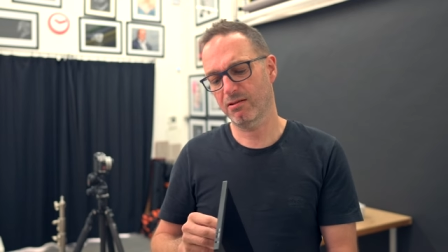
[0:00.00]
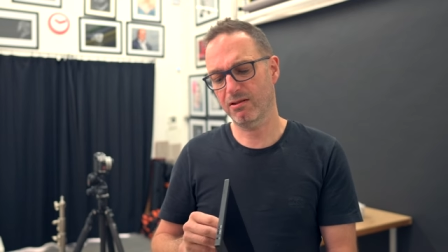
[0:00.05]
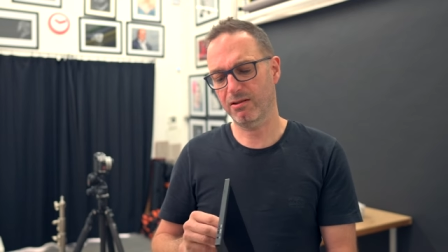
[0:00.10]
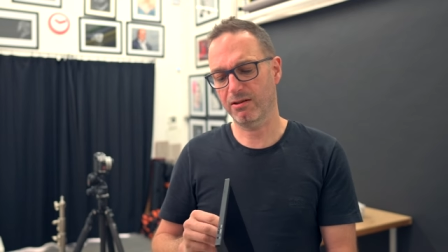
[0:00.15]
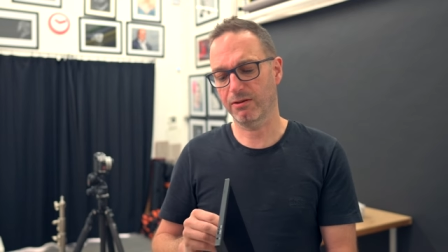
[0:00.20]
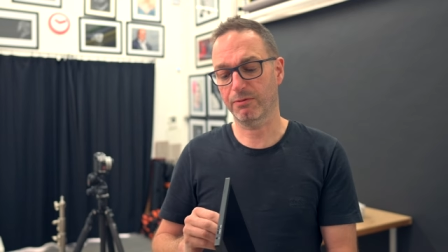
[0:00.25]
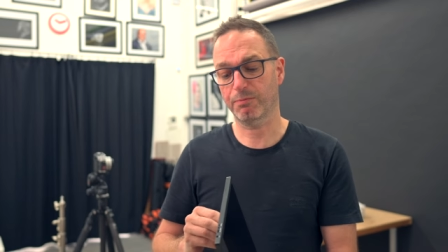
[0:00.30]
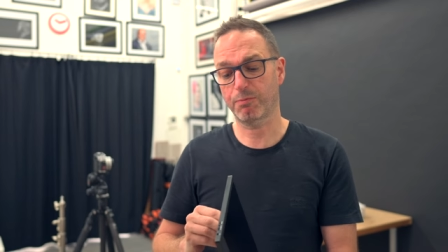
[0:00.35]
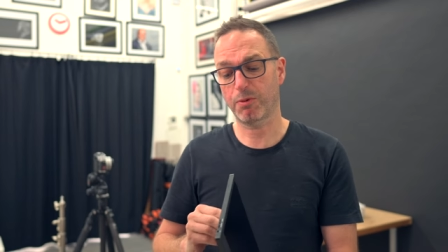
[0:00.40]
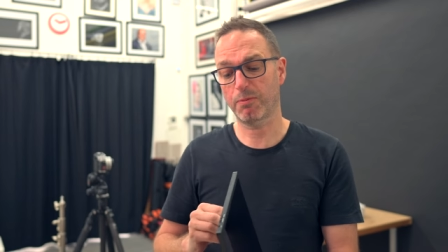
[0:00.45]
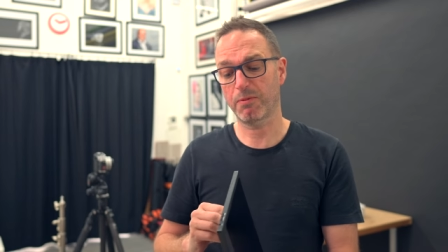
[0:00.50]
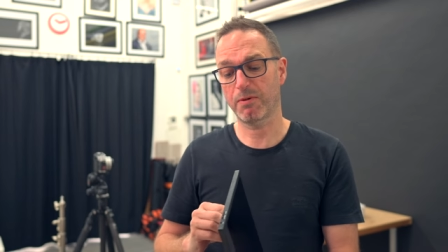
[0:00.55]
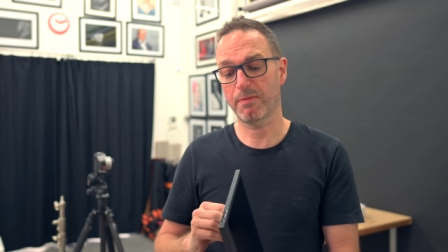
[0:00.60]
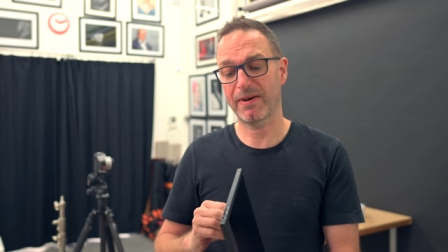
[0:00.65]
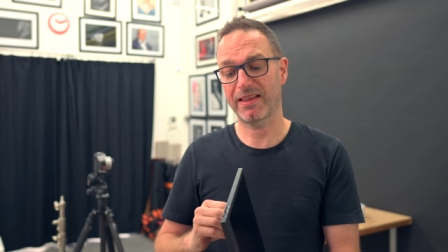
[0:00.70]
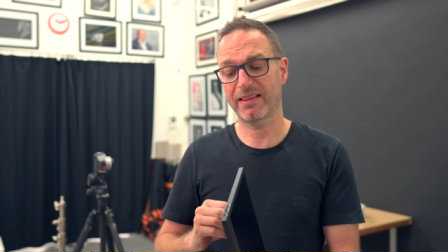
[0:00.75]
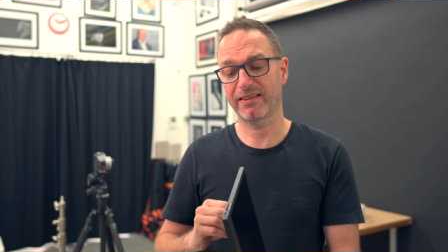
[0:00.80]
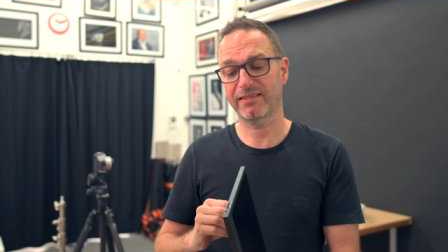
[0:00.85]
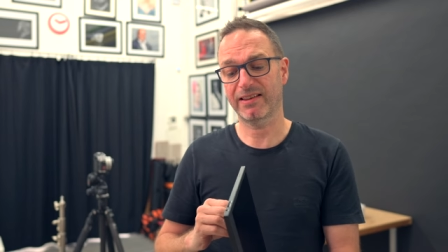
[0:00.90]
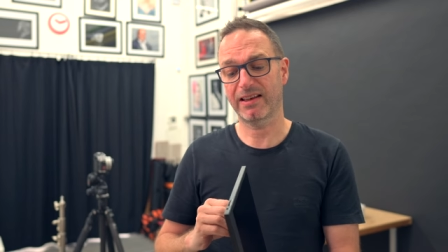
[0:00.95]
well, it's probably
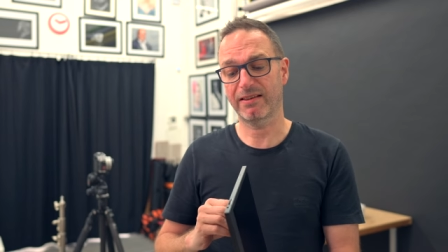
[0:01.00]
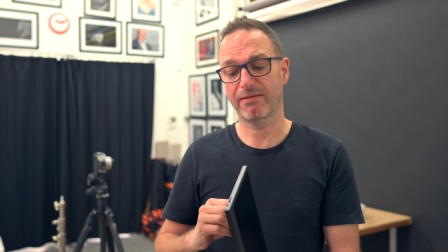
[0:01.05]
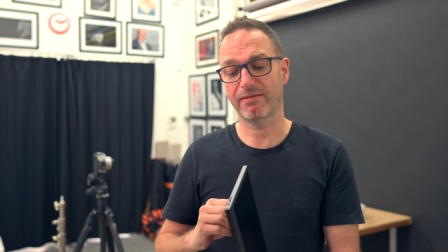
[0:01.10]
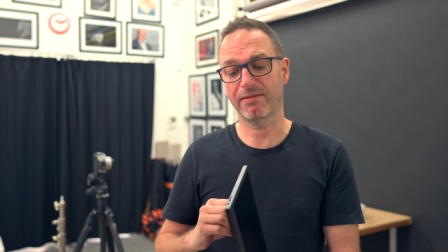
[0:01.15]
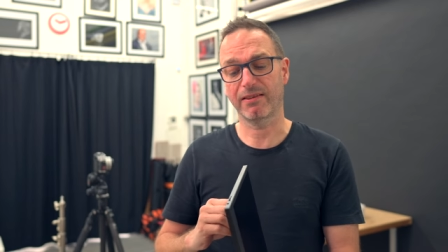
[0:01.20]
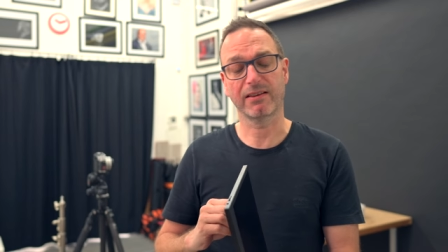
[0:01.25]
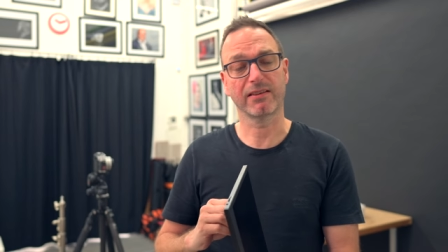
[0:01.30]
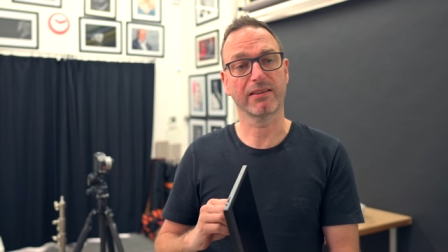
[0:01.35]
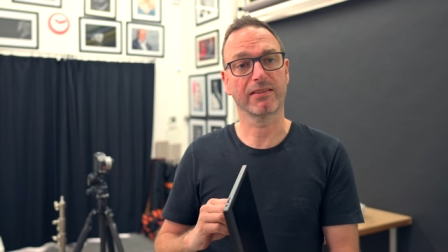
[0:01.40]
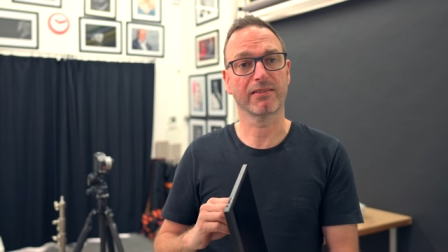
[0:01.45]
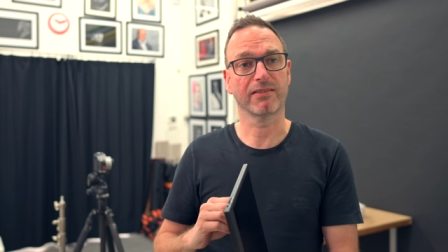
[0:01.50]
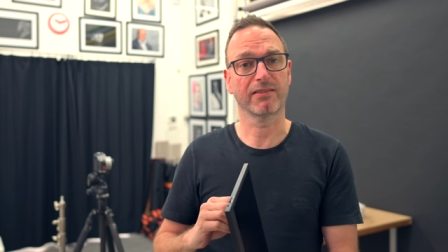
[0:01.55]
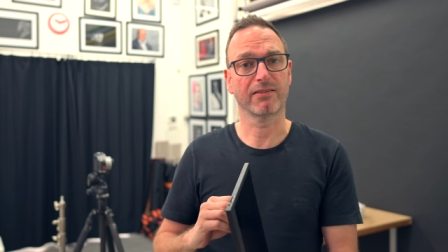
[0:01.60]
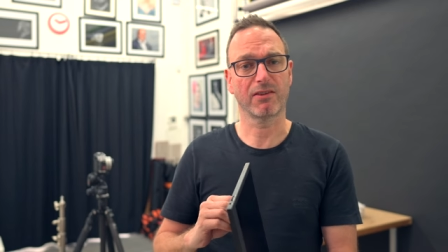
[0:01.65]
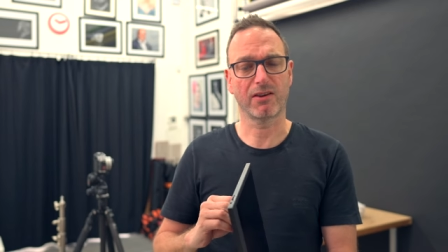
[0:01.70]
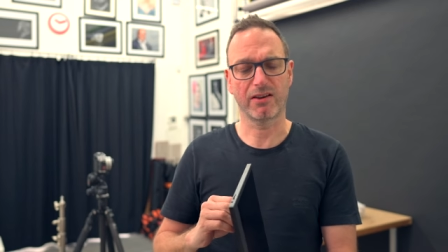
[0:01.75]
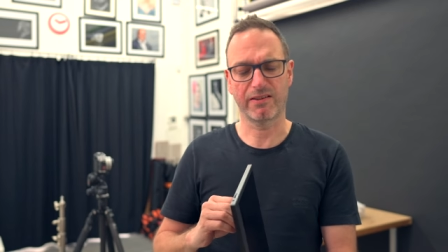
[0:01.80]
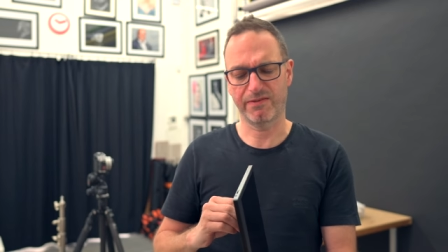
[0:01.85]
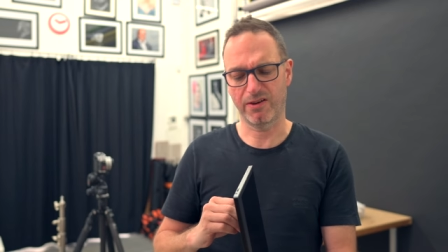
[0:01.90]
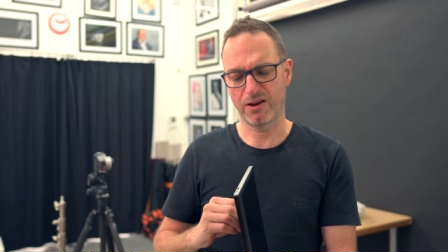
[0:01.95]
about the same thickness as an
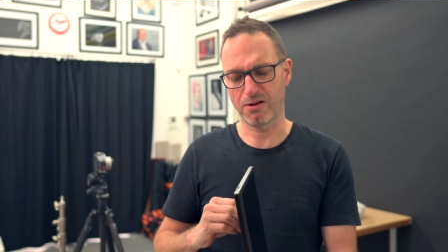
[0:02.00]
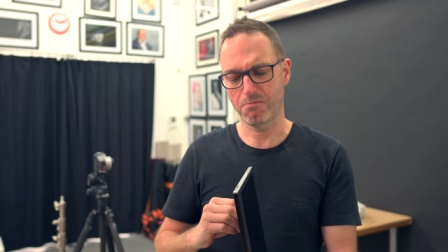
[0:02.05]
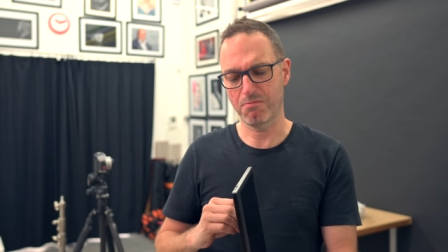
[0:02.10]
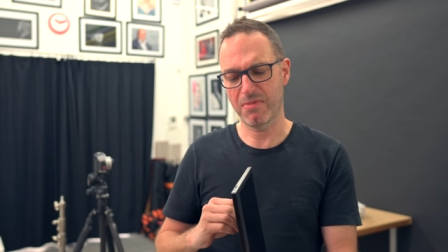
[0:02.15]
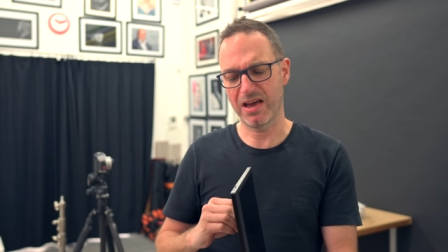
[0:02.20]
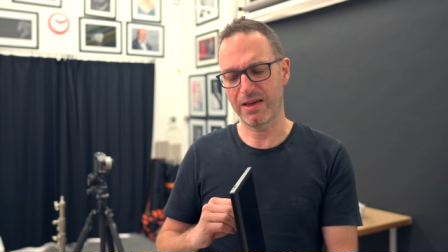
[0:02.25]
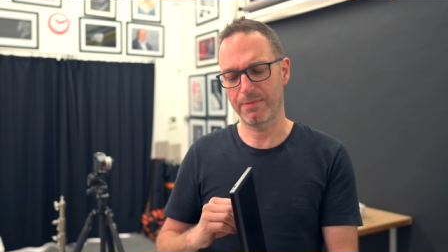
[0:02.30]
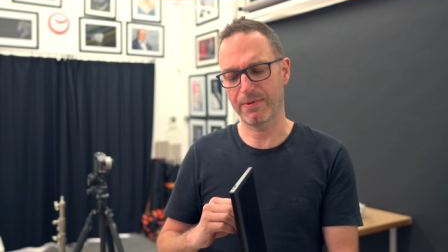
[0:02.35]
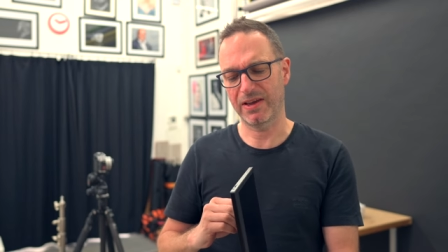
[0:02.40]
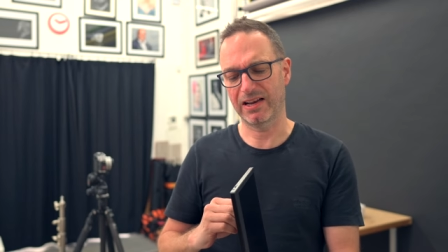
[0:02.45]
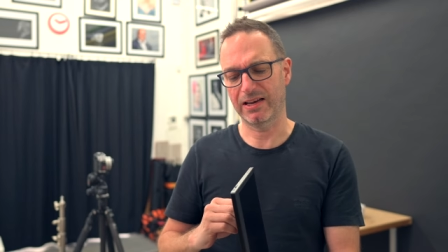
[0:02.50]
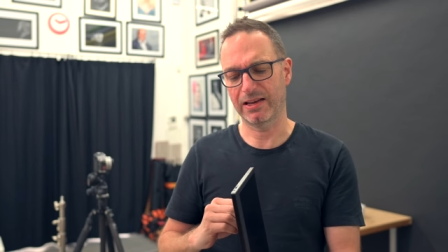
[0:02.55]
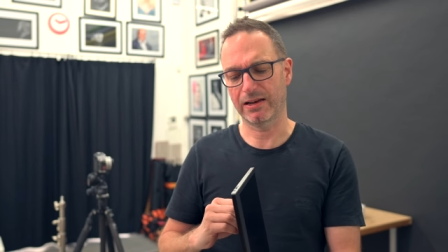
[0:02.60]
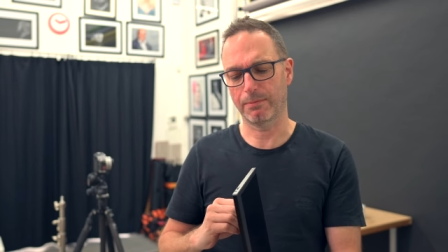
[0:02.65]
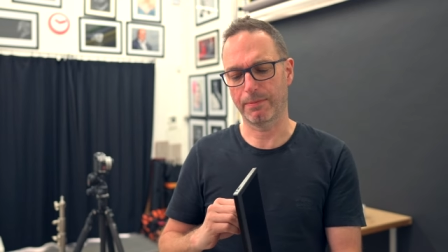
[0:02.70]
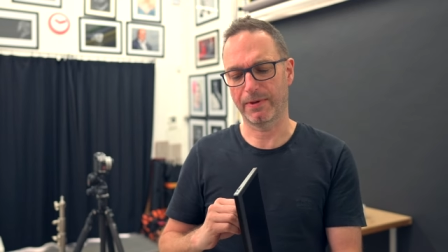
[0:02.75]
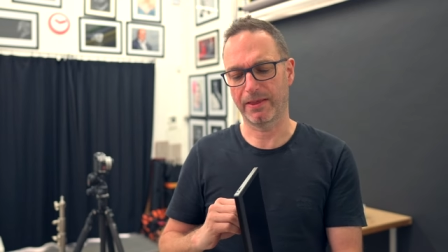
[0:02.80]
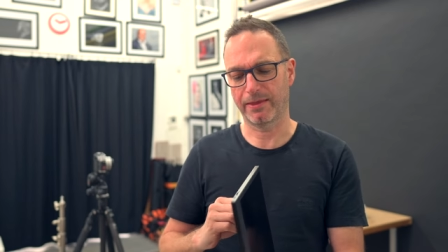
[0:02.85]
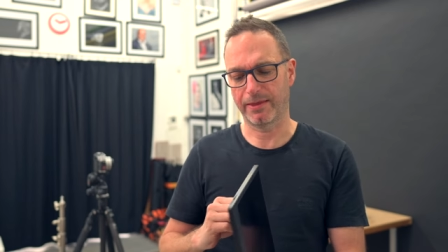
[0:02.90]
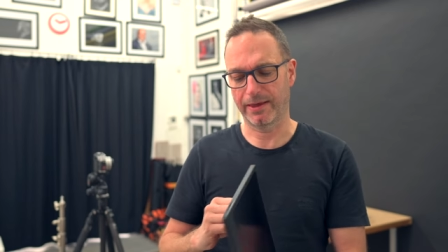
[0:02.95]
iPhone, maybe a
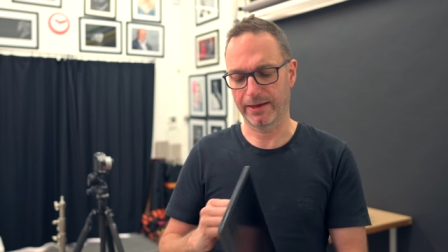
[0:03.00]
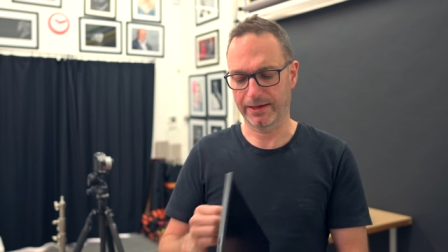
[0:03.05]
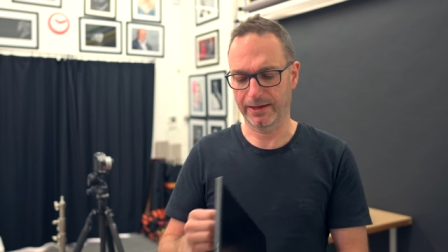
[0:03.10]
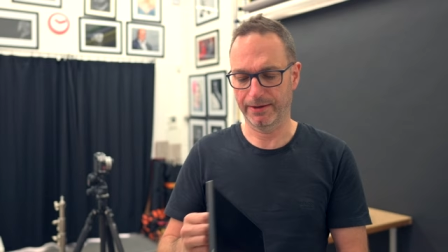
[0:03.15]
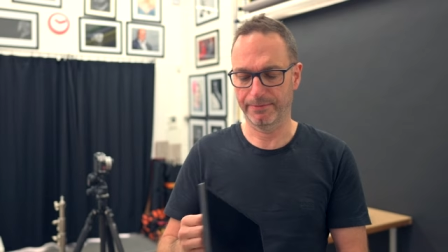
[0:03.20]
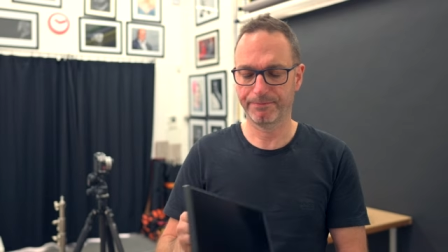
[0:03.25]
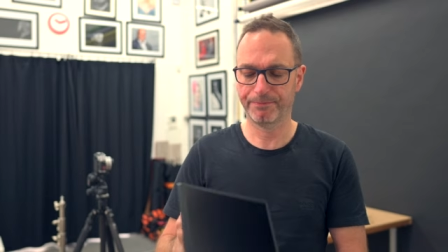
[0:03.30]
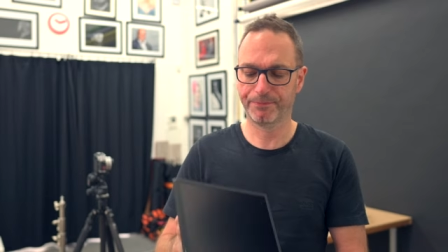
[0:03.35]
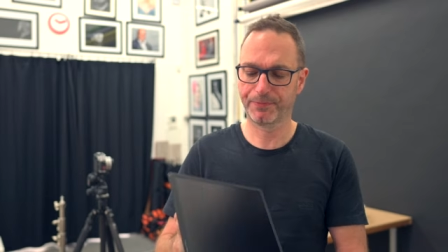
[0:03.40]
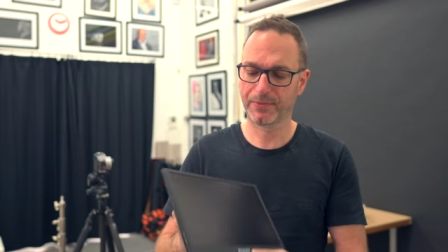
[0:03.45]
little bit thicker.